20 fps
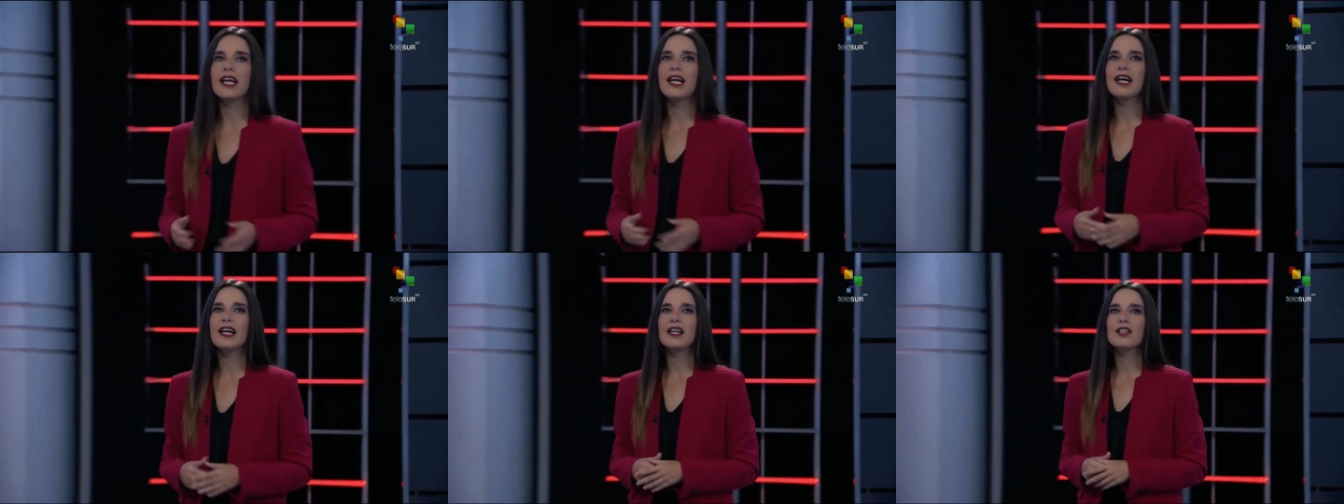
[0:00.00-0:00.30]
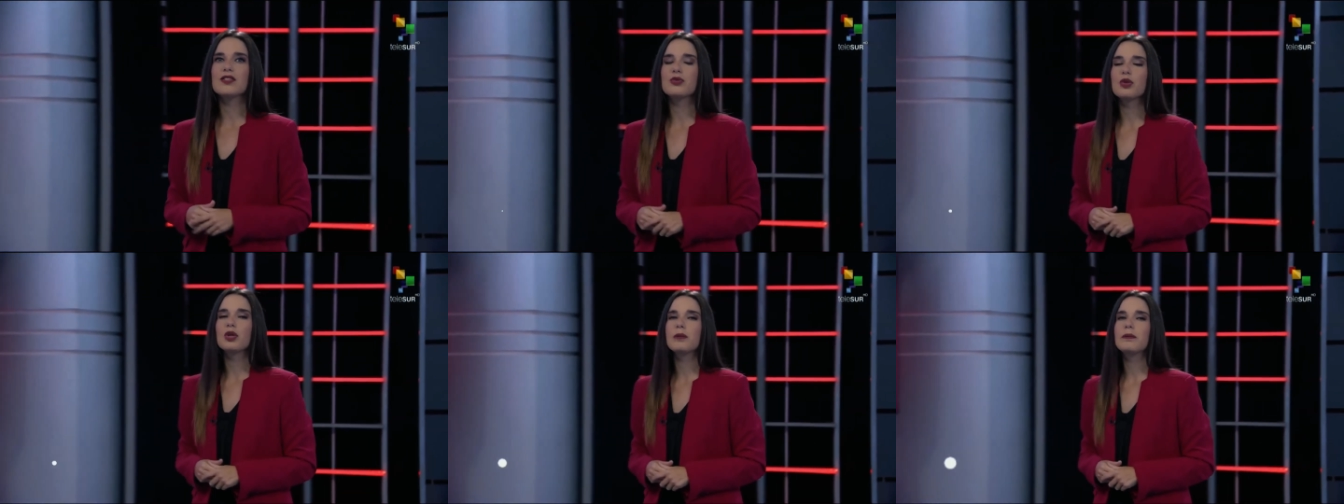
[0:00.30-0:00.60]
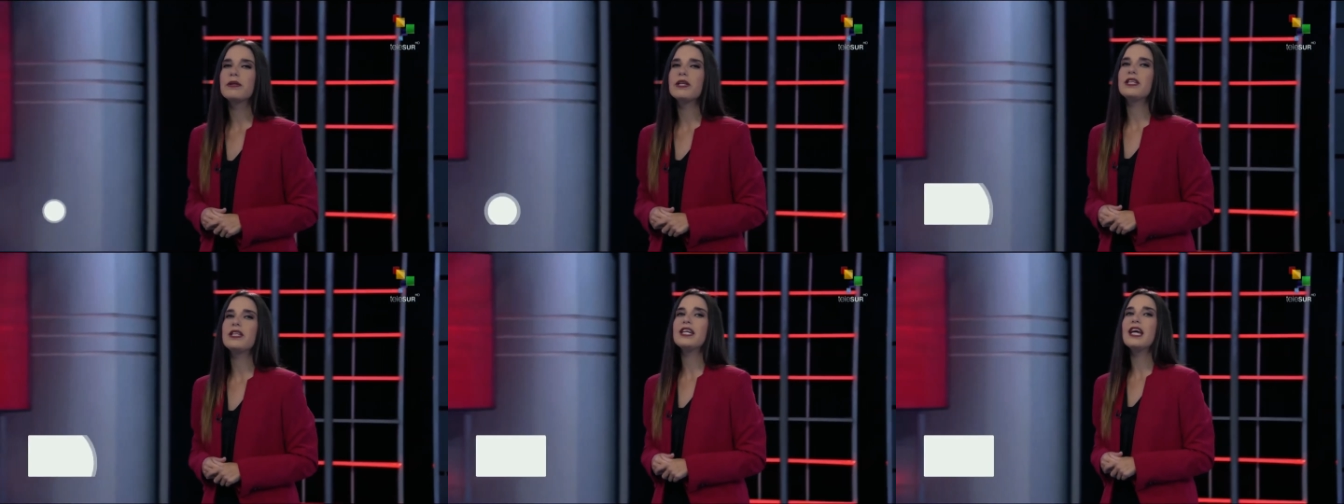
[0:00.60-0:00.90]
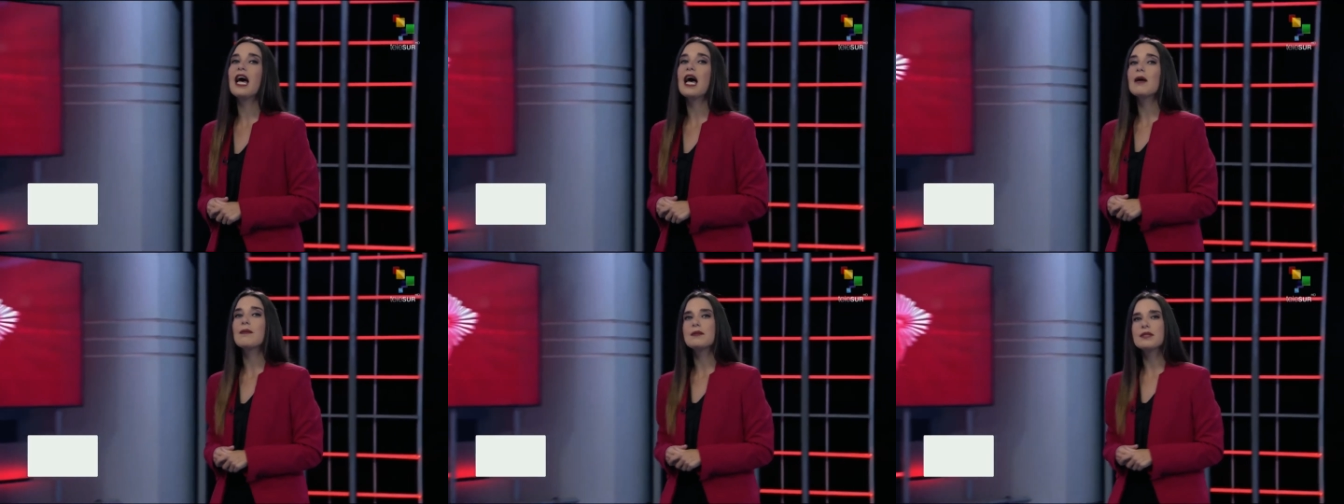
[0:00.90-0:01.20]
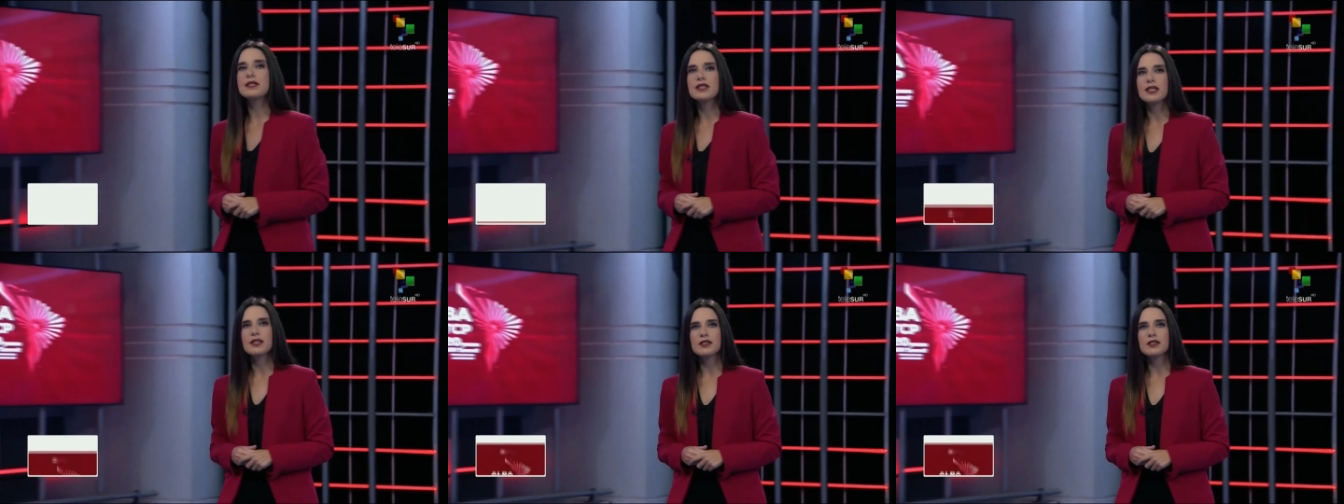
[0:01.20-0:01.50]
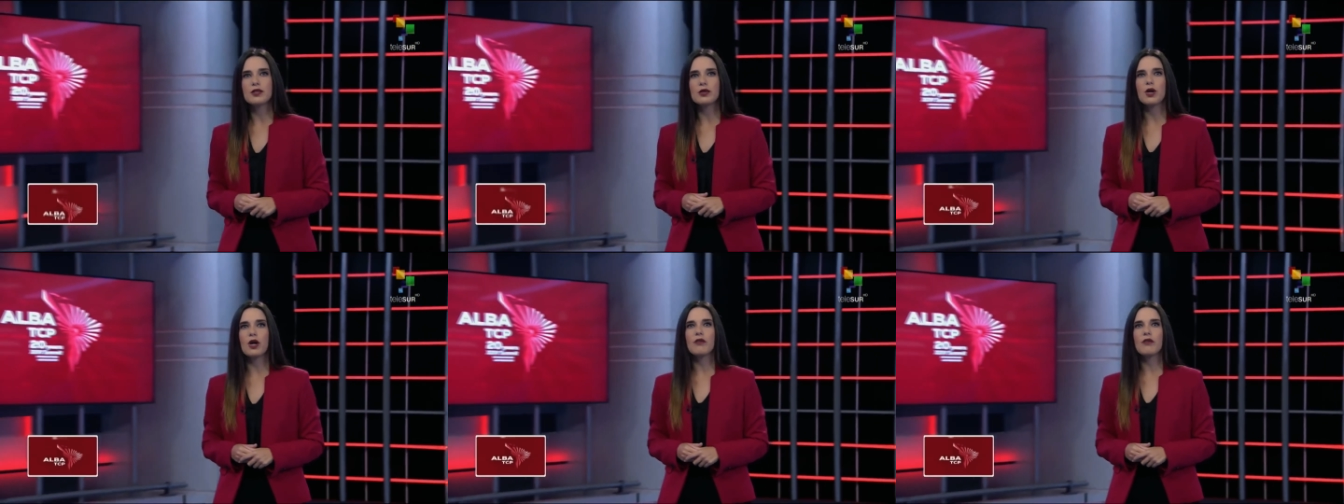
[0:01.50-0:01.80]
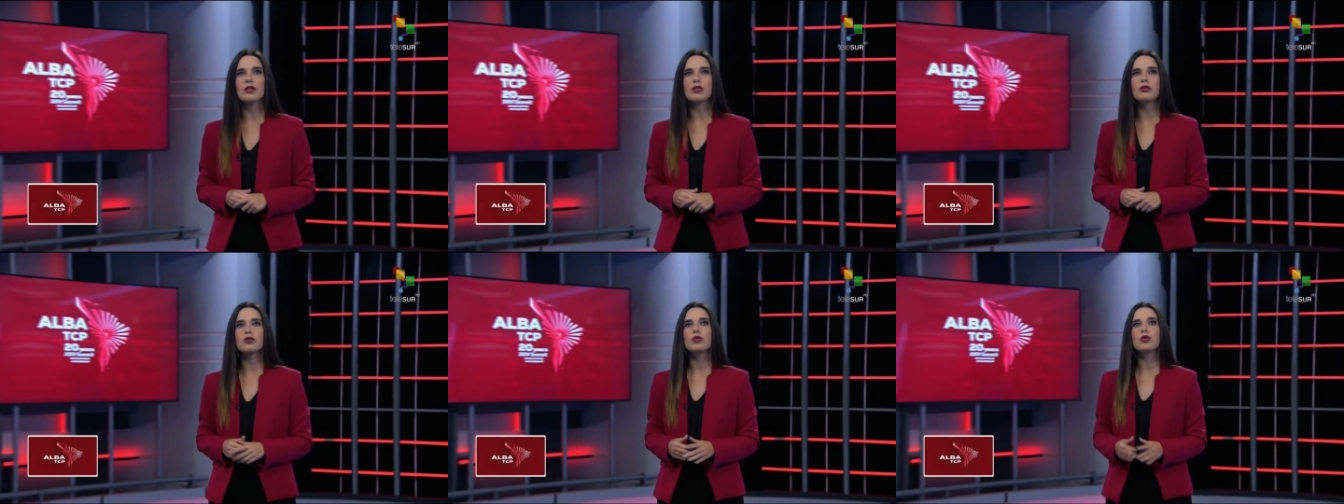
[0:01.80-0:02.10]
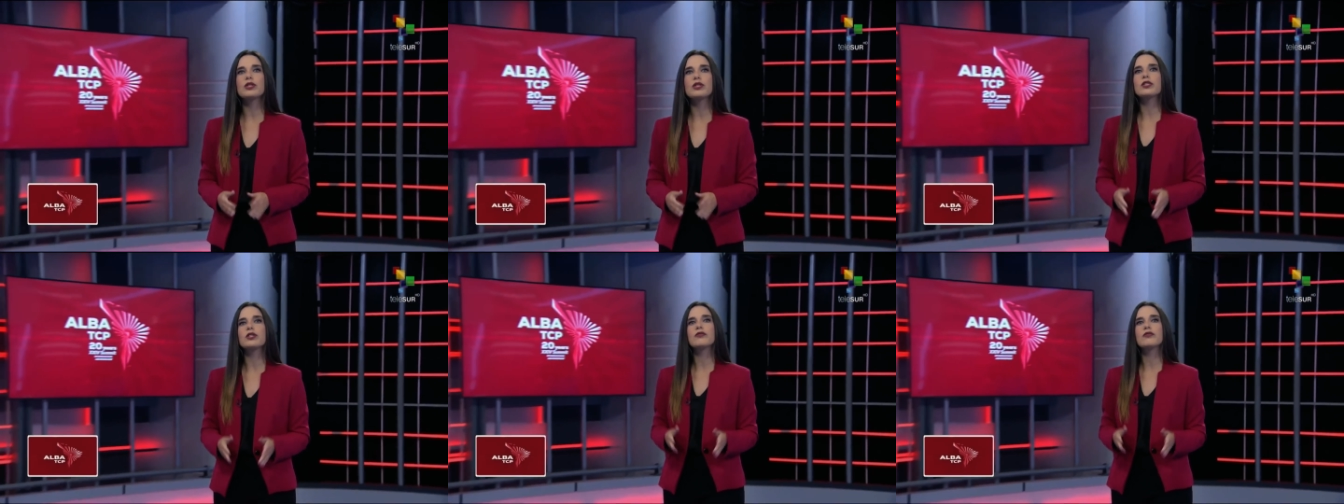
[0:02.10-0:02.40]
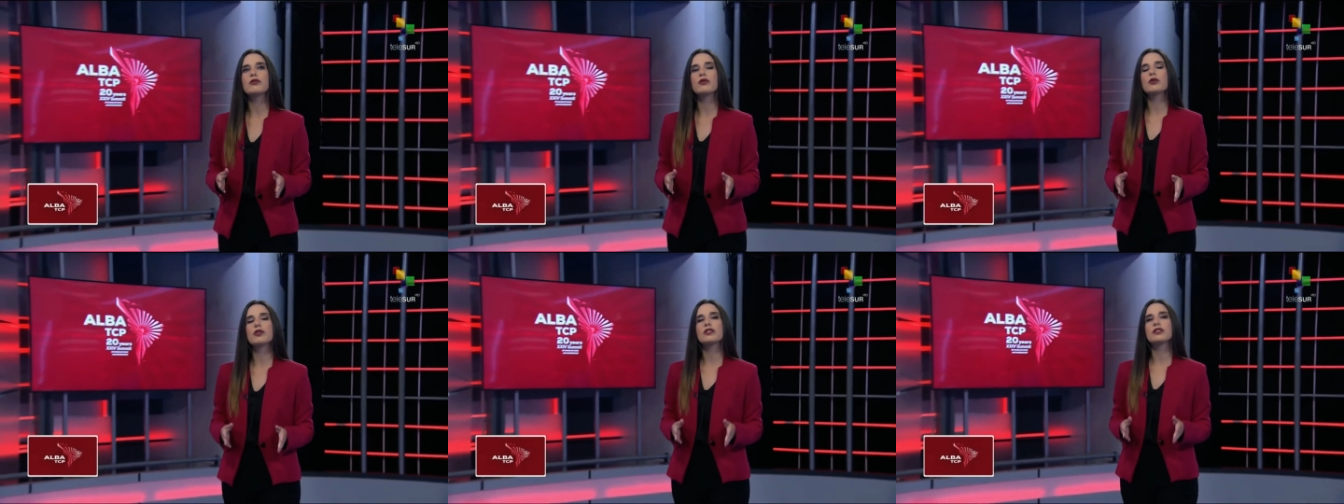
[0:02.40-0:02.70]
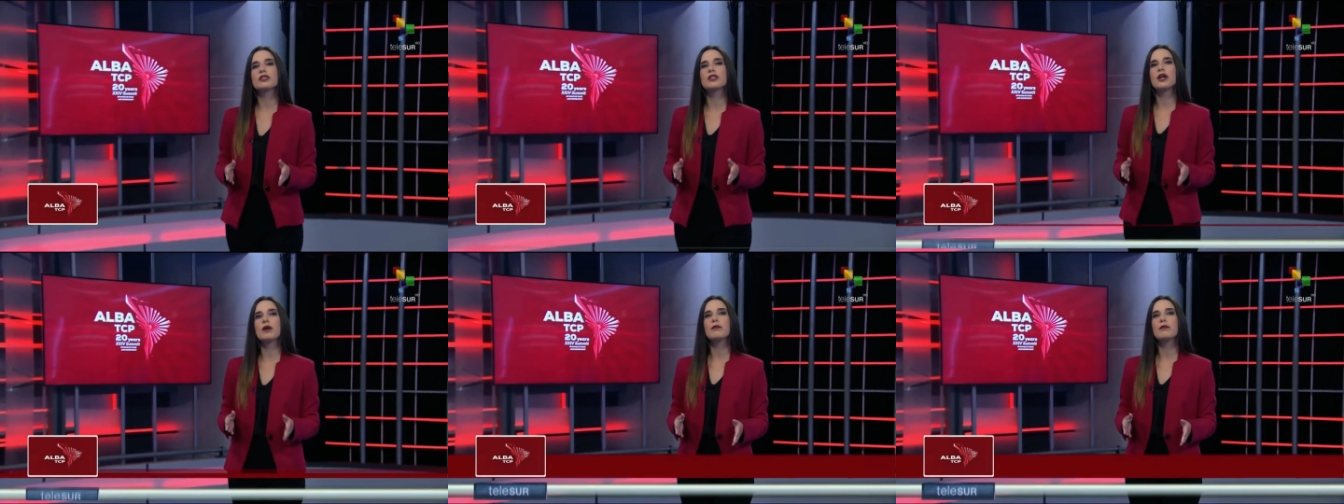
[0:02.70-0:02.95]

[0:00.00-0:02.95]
Caracas will be the epicenter of the twenty-fourth